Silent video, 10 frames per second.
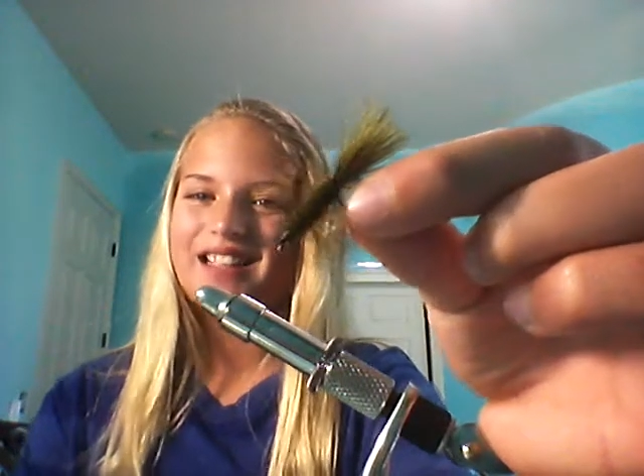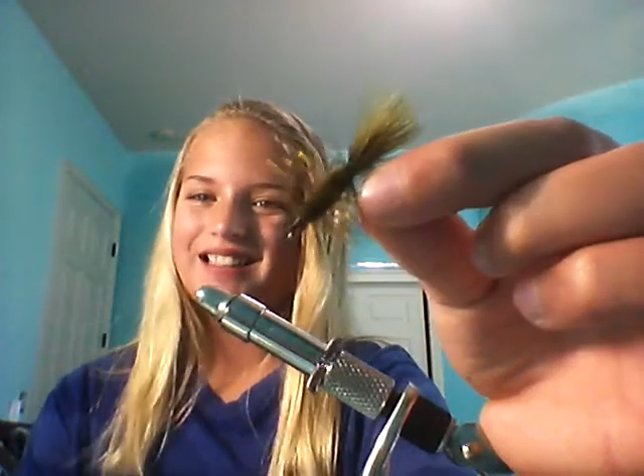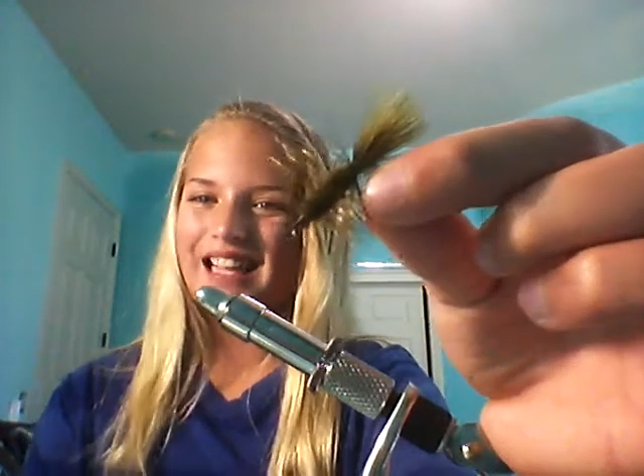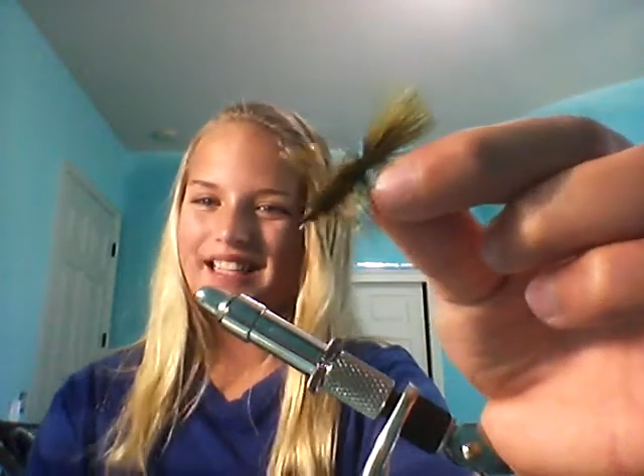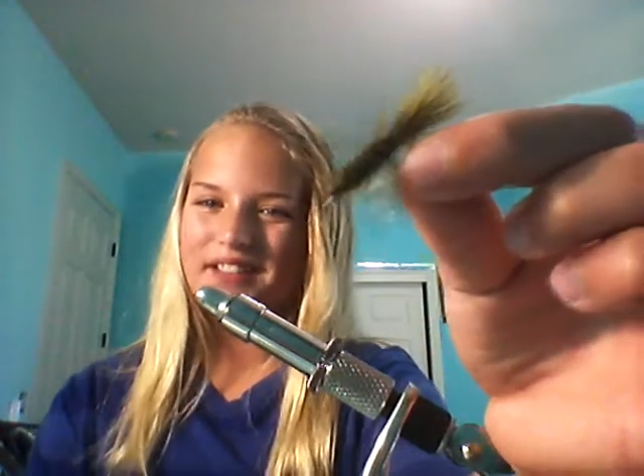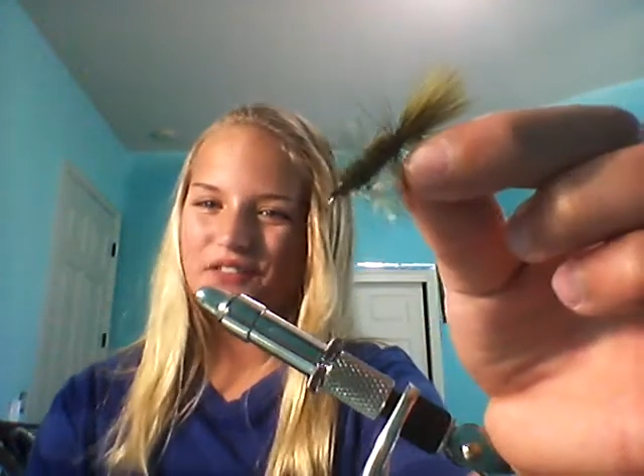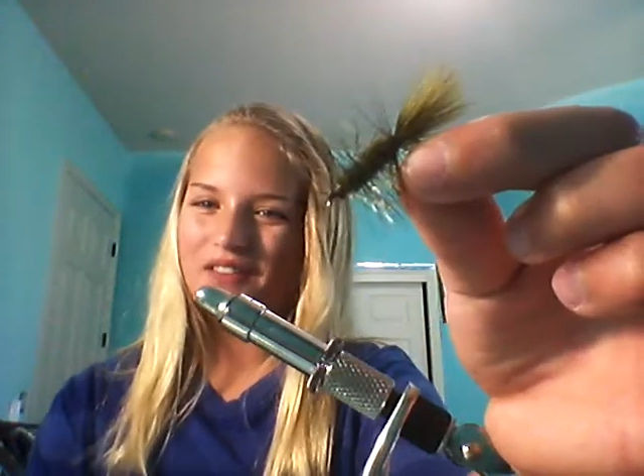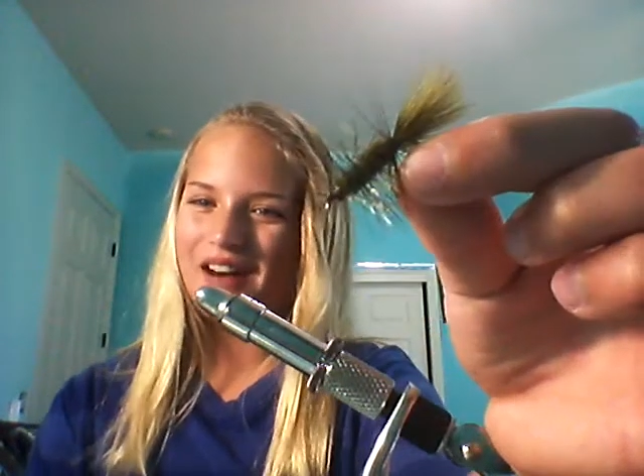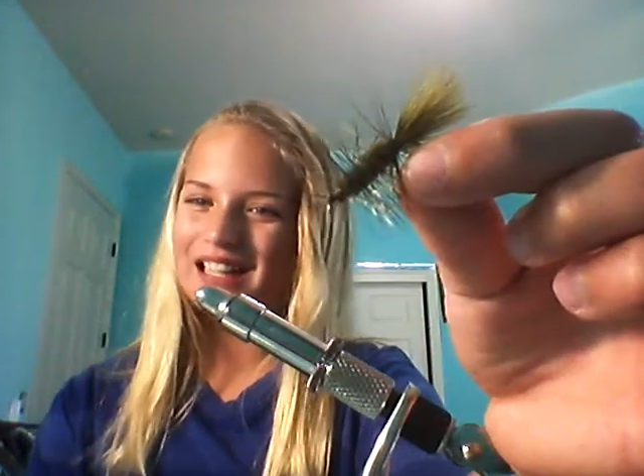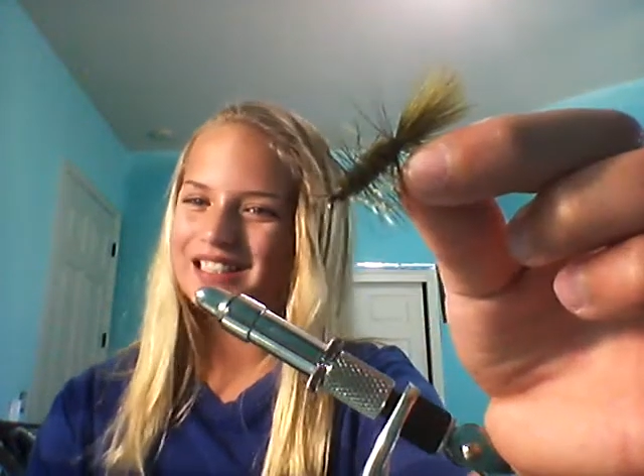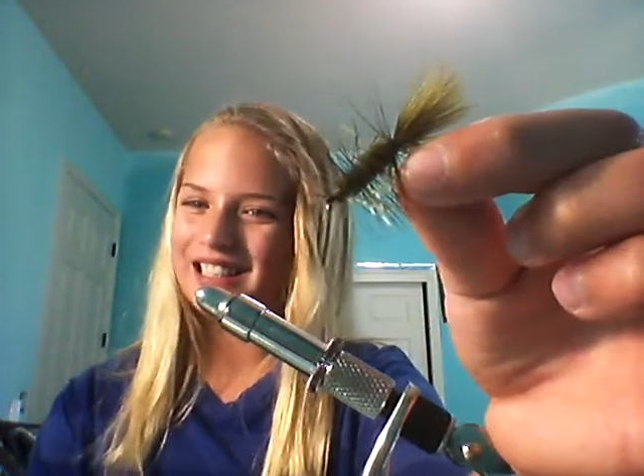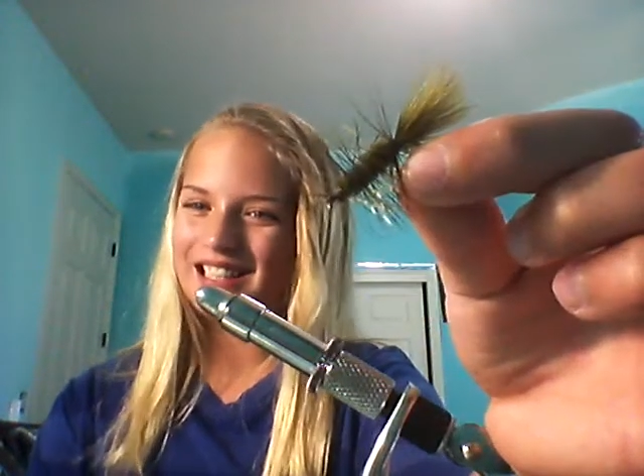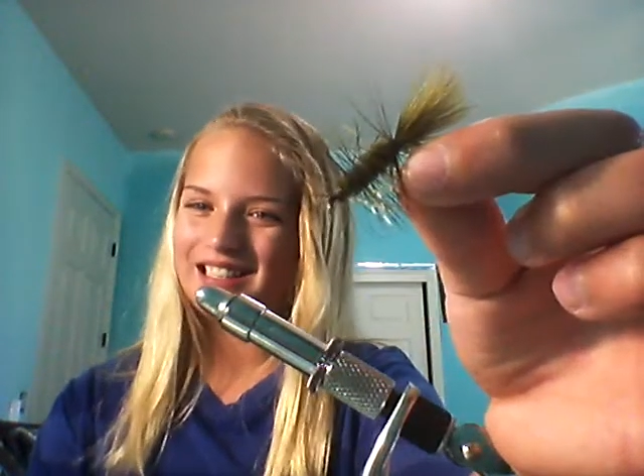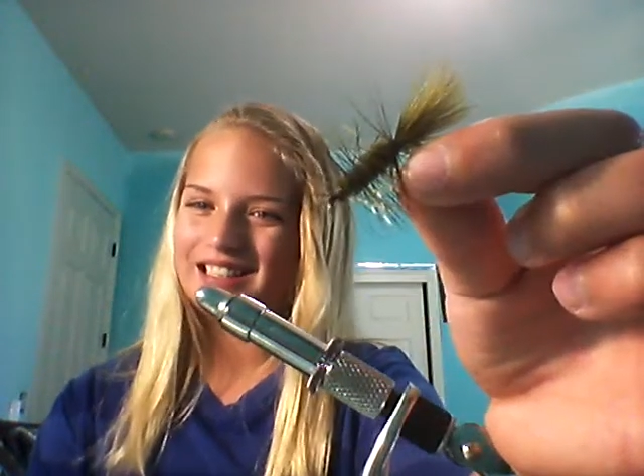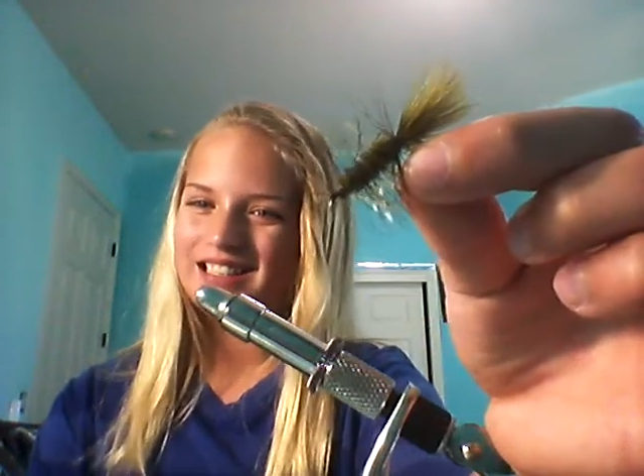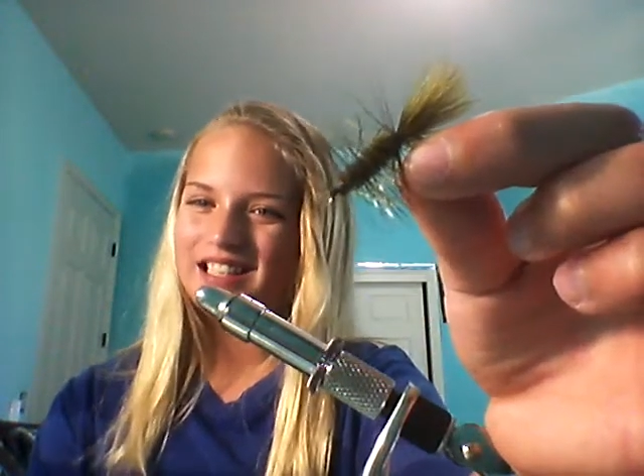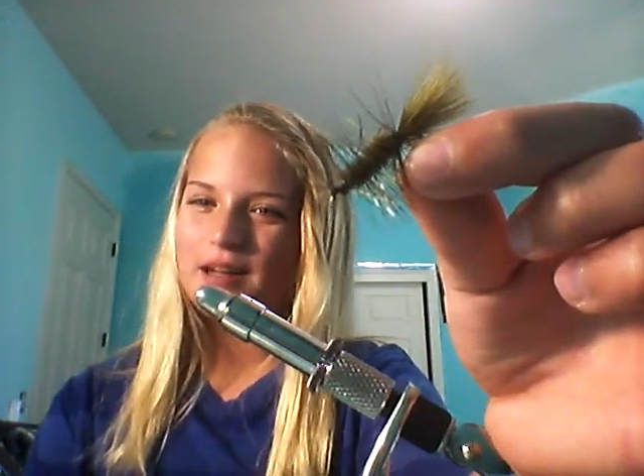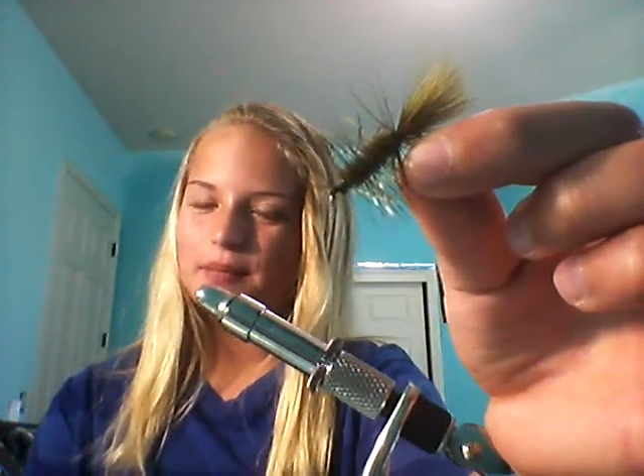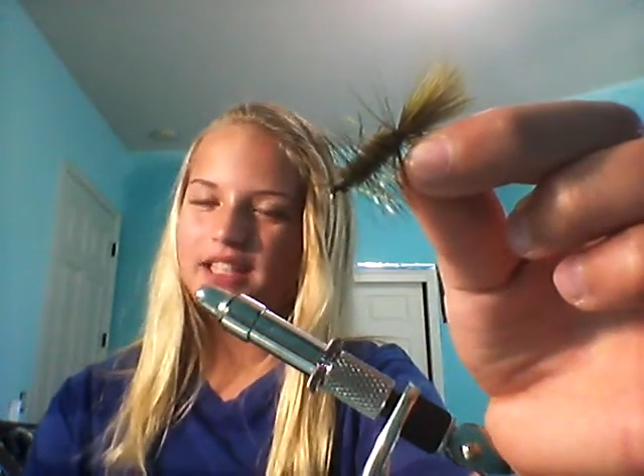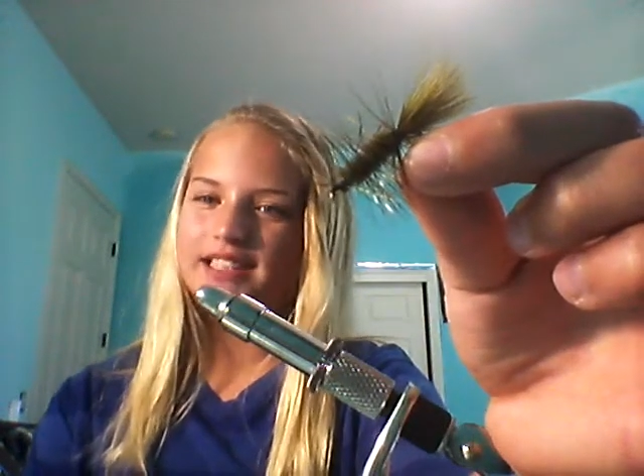Thank you for watching.
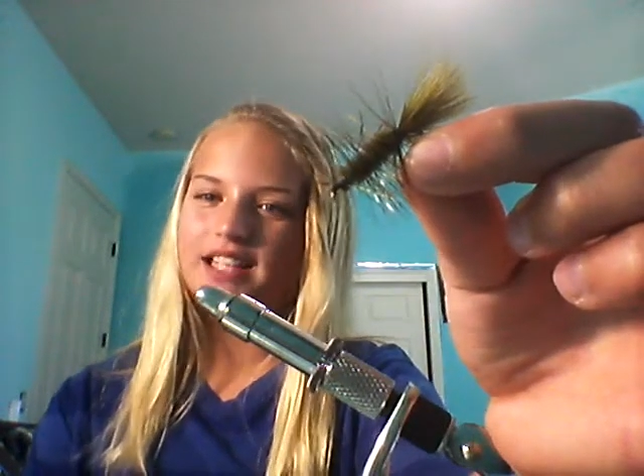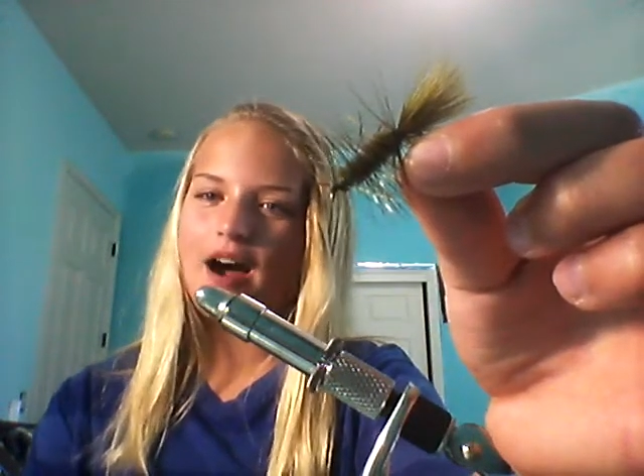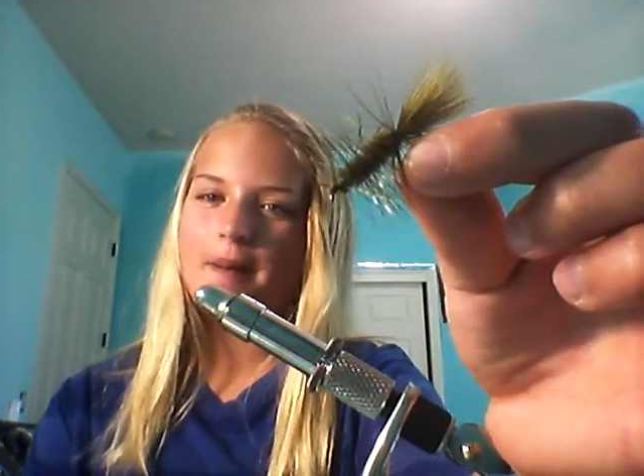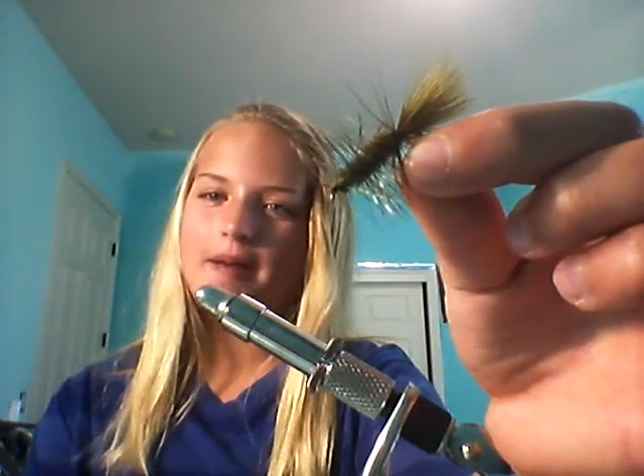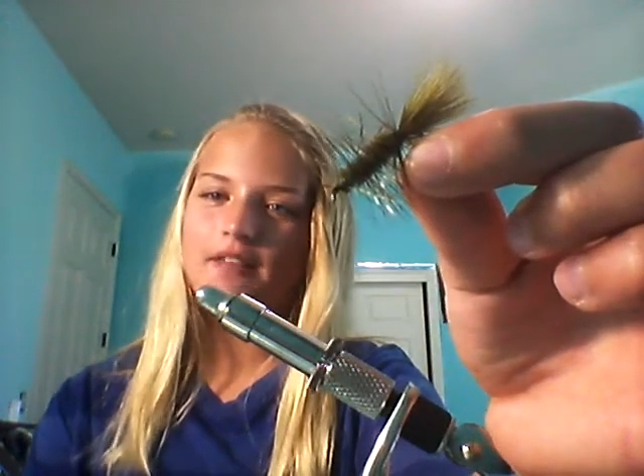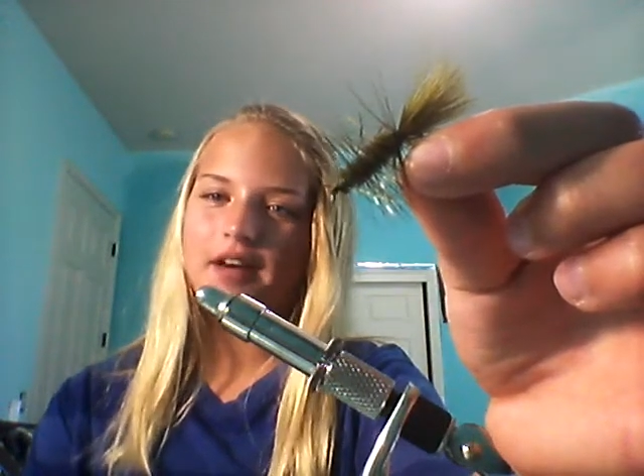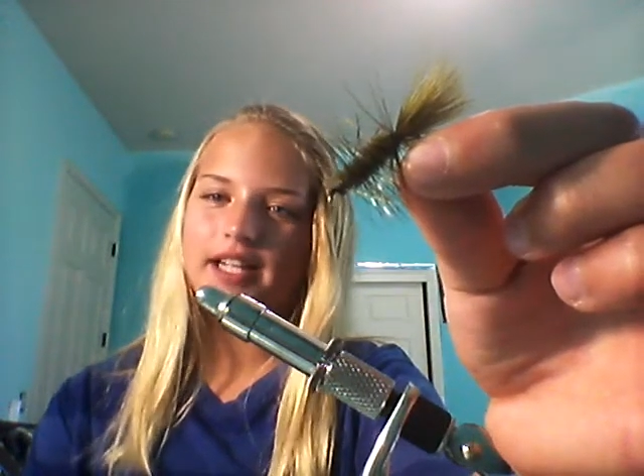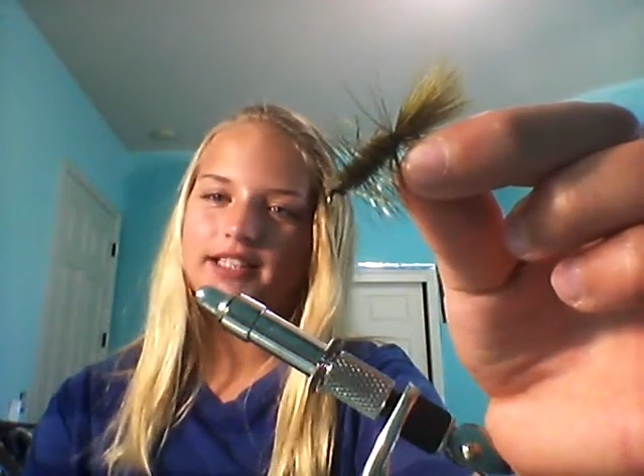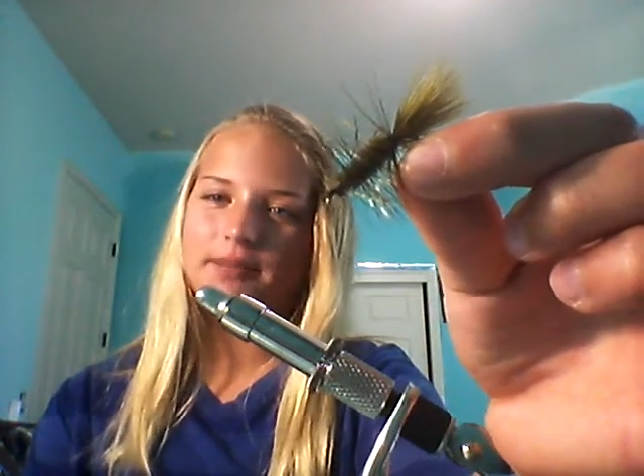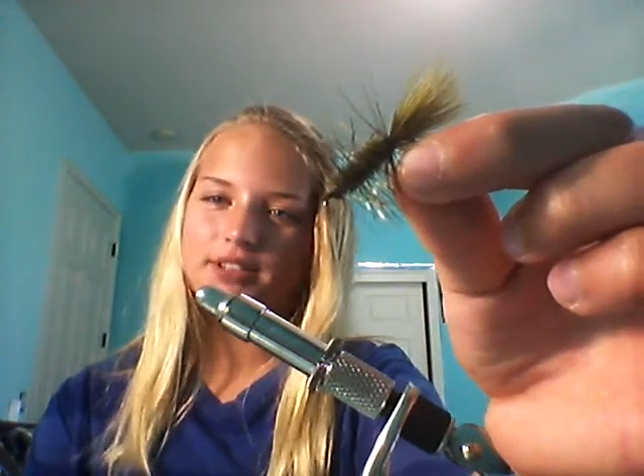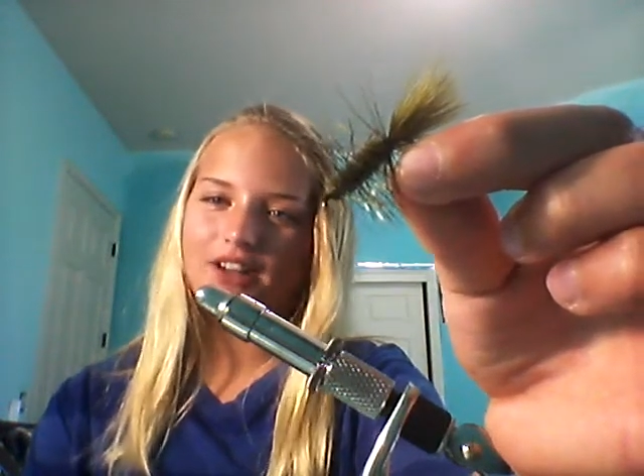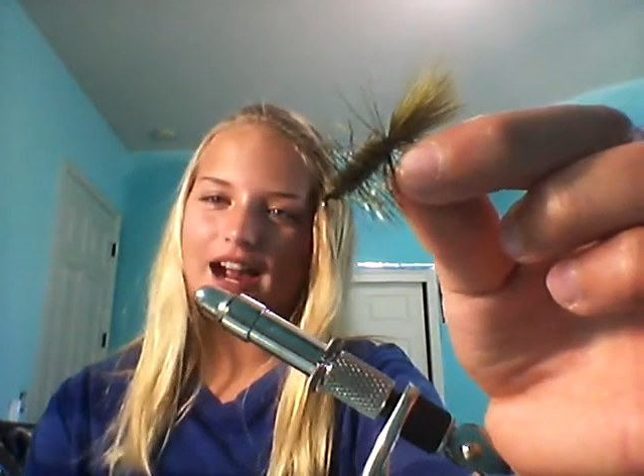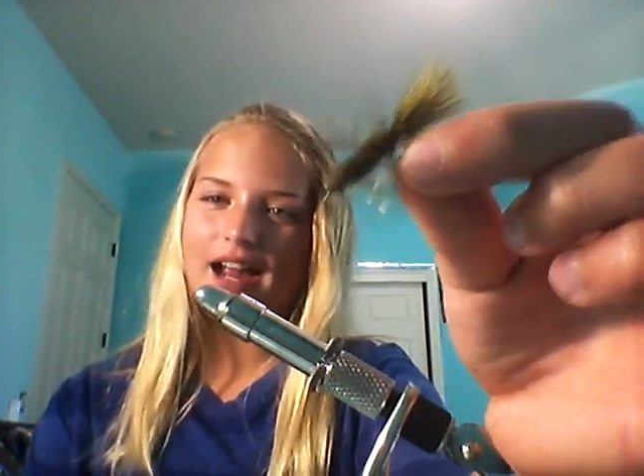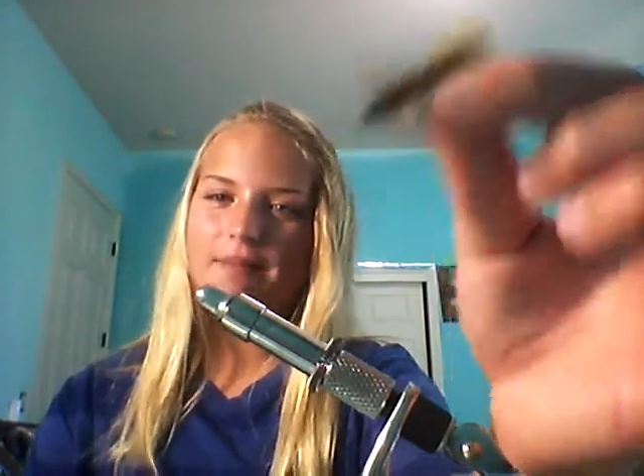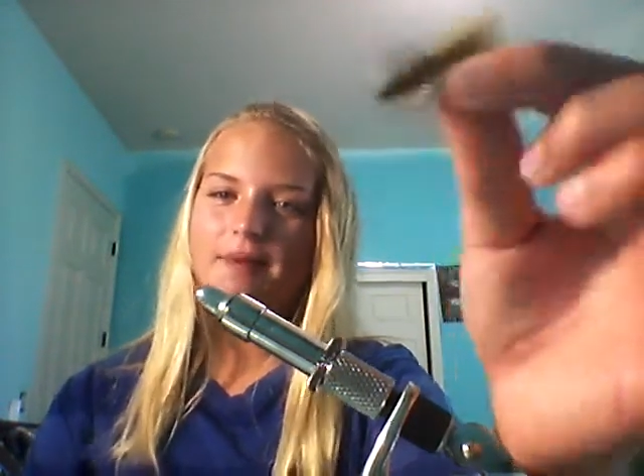Please comment, rate, subscribe.